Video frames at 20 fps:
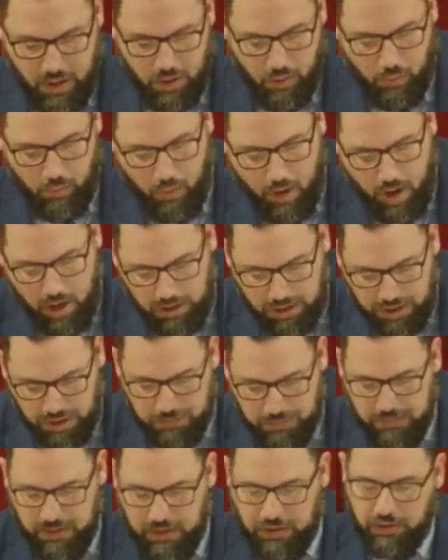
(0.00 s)
Wash
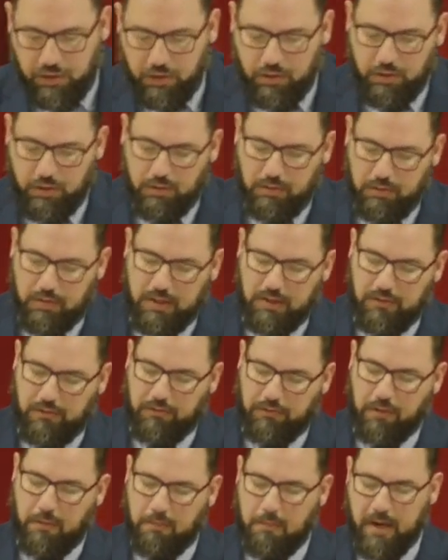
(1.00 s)
me thoroughly
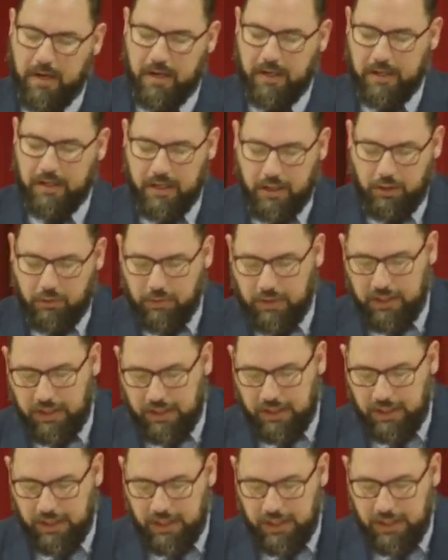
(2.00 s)
from my
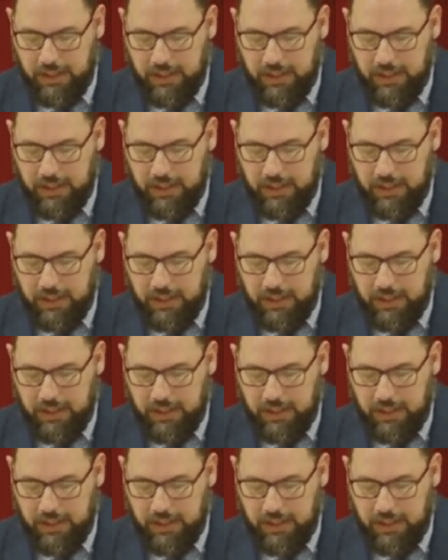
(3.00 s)
iniquity